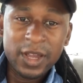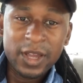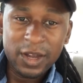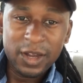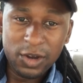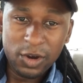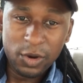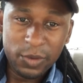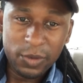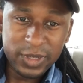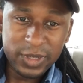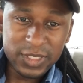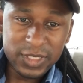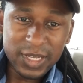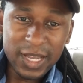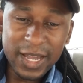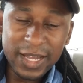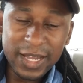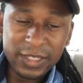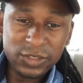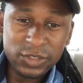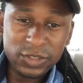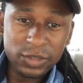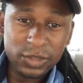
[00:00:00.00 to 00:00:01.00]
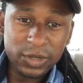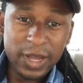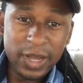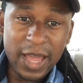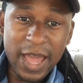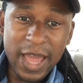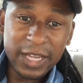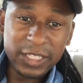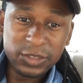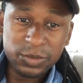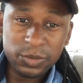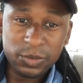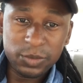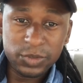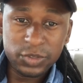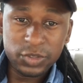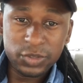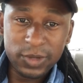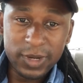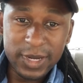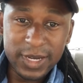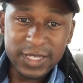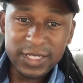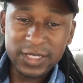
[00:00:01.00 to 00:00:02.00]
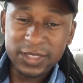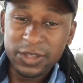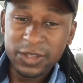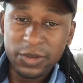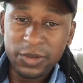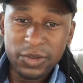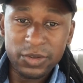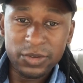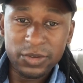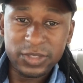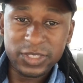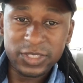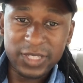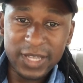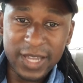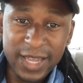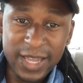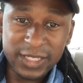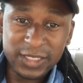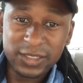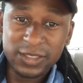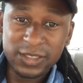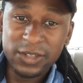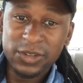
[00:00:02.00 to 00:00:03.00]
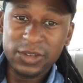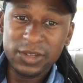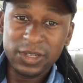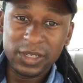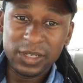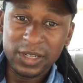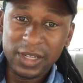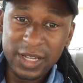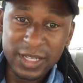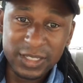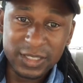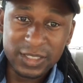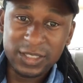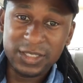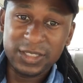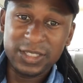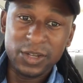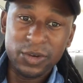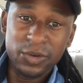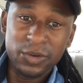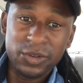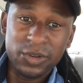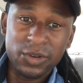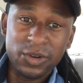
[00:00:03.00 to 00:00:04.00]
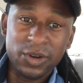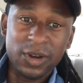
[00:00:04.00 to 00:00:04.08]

go inside your actual truck, steal your check, steal your lunch, steal your